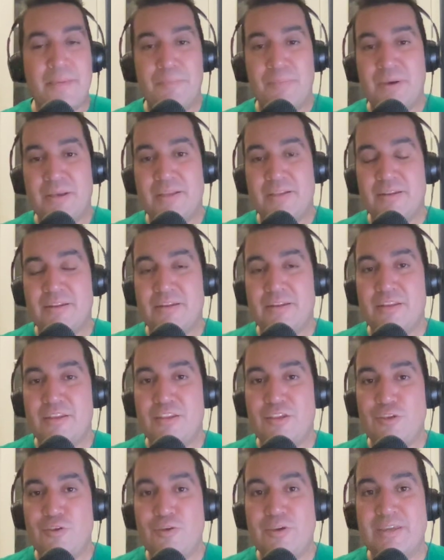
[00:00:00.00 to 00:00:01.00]
But
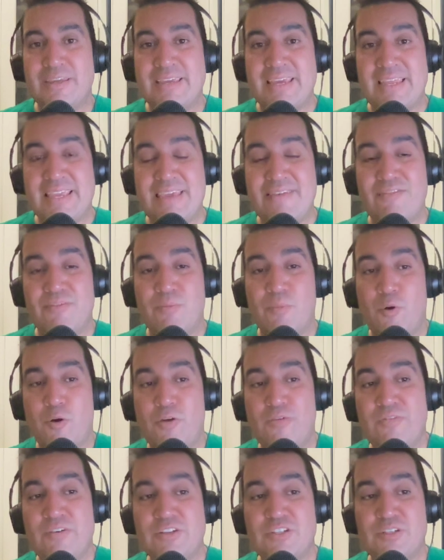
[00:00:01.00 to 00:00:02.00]
you can get even more
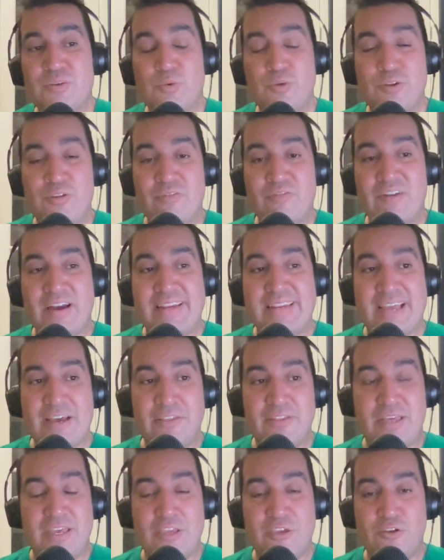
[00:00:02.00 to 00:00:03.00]
efficient when you find
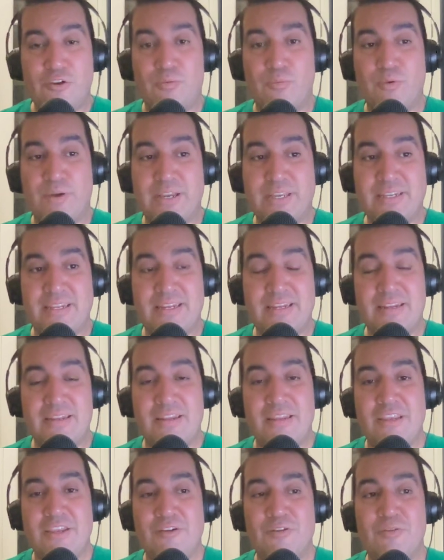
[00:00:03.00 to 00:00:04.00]
out that you're bringing in,
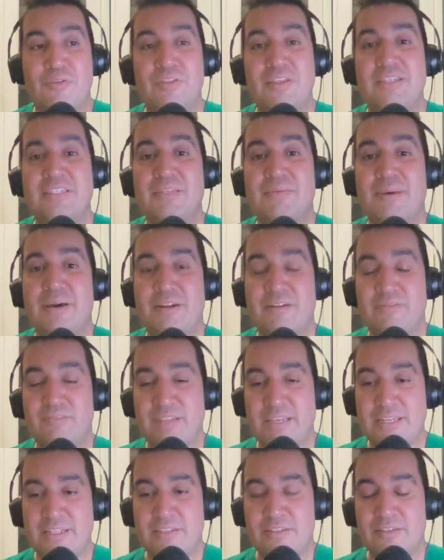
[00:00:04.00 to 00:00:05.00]
this amount of
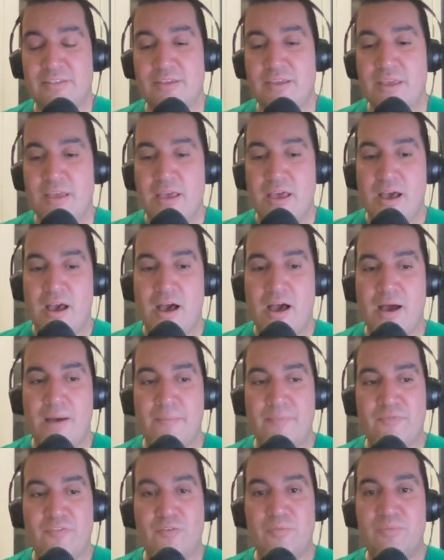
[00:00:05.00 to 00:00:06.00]
leads
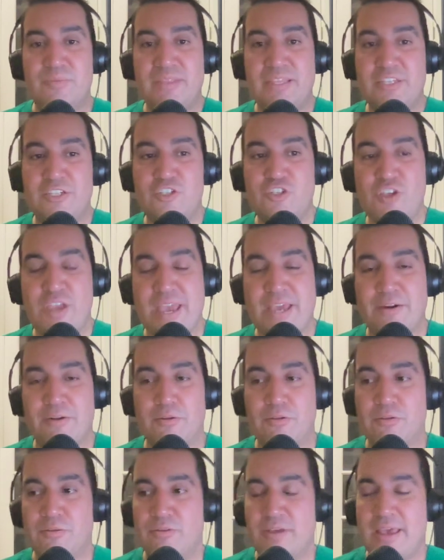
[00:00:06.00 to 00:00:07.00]
from this
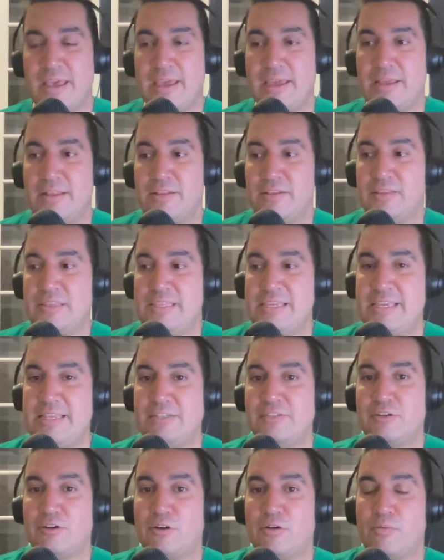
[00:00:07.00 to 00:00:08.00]
channel, and
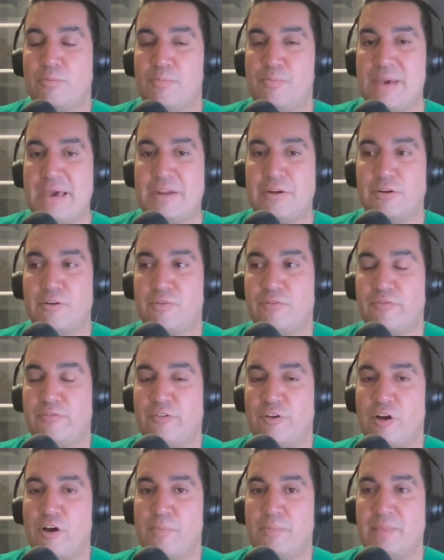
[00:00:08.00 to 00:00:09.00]
these are better
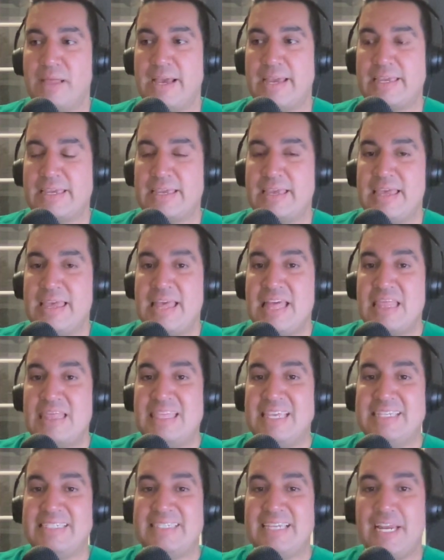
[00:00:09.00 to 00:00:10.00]
from like
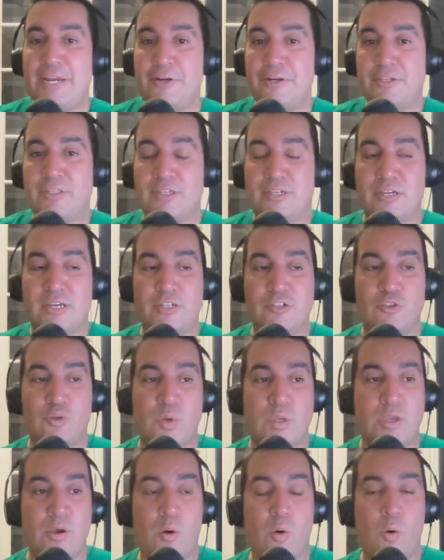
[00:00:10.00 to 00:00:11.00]
this area of the
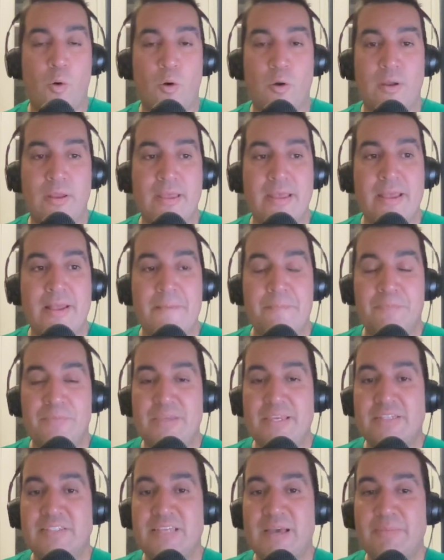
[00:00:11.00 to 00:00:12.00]
country, or
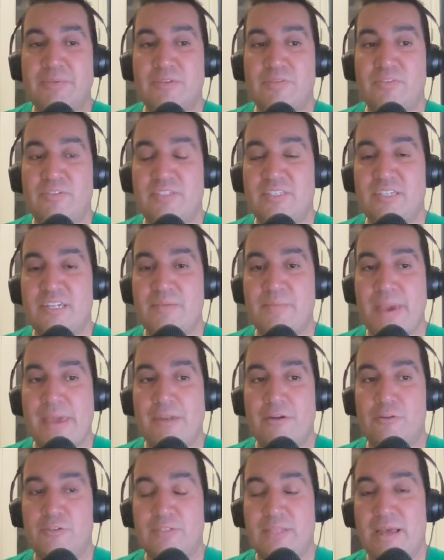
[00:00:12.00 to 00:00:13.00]
these types of facility
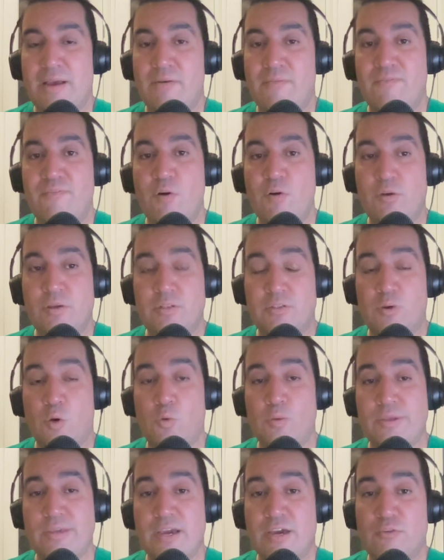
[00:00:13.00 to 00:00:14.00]
managers that focus
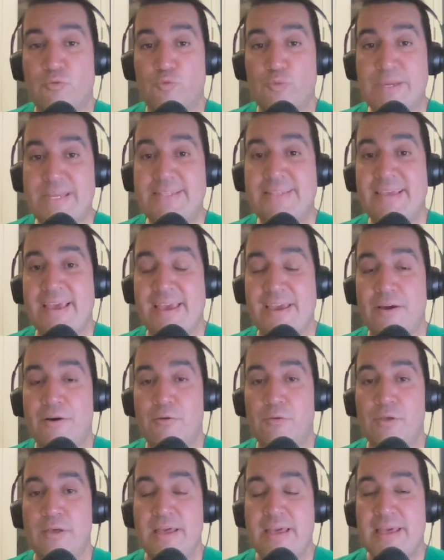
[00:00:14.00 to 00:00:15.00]
only on
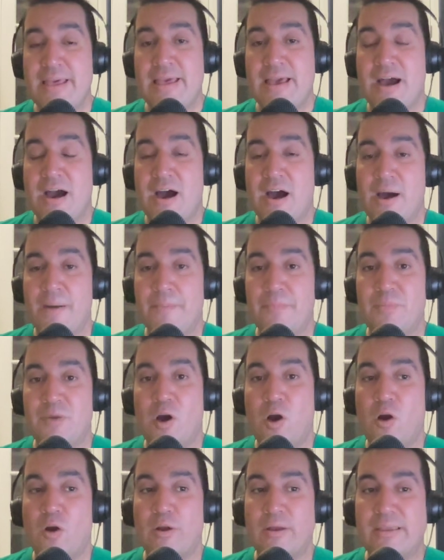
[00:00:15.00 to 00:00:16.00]
retail
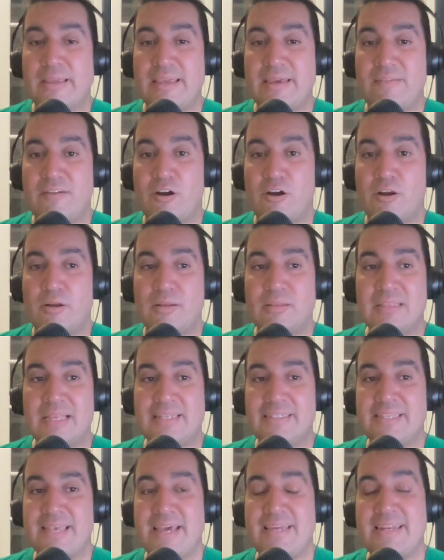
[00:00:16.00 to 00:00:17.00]
are
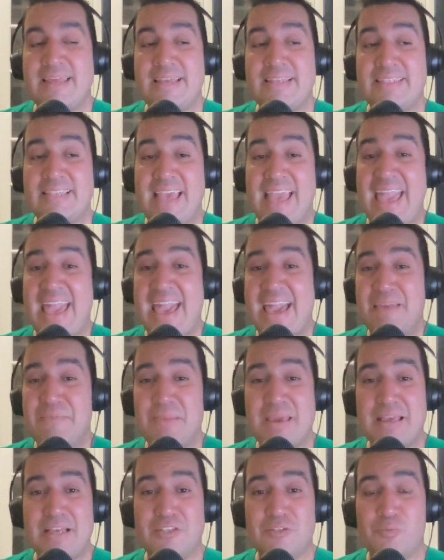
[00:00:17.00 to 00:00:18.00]
less headaches and
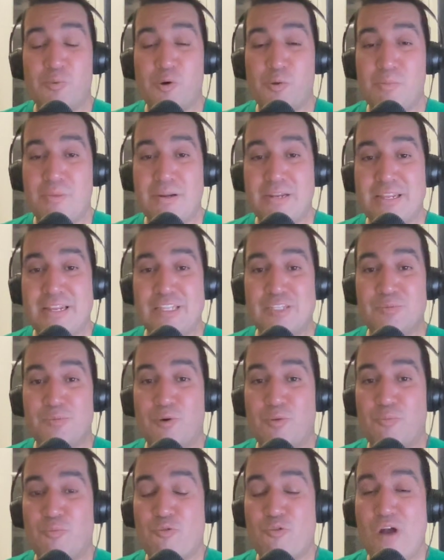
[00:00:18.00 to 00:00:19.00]
make us more money and it's
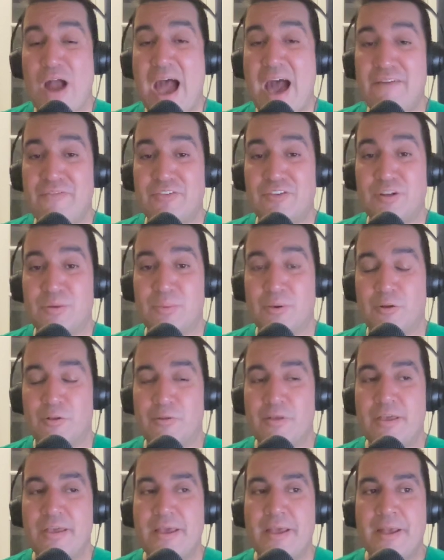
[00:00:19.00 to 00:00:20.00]
more
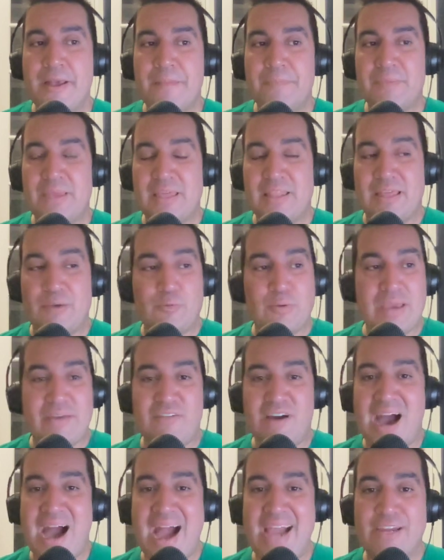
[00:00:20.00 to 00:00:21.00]
profitable. And like we have
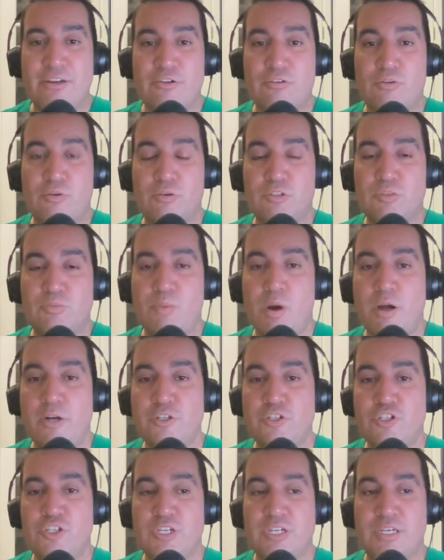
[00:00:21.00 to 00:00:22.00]
a higher gross
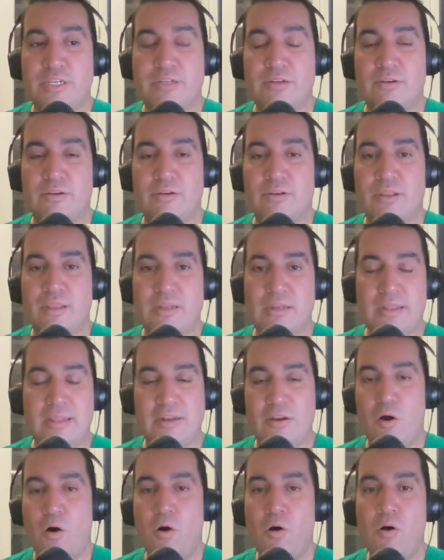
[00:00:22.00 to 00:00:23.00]
margin
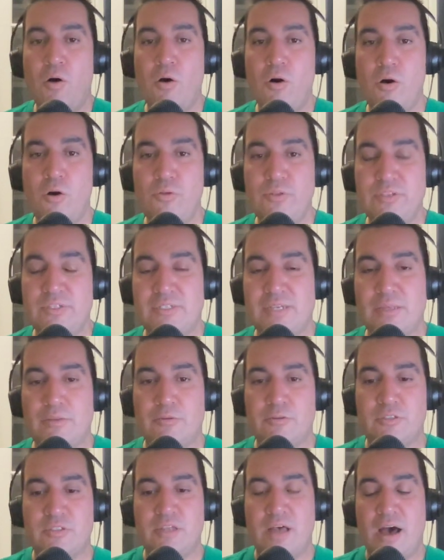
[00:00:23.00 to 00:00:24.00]
and all this
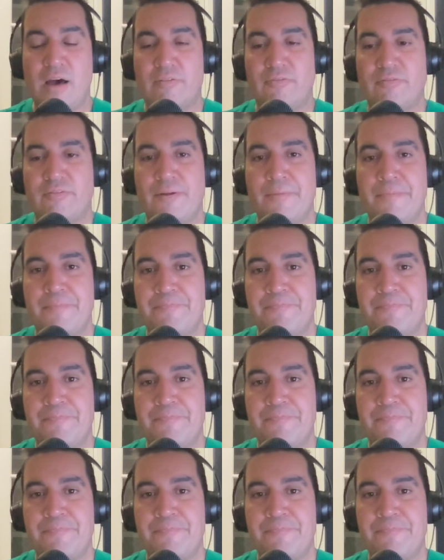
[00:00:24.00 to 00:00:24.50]
other stuff.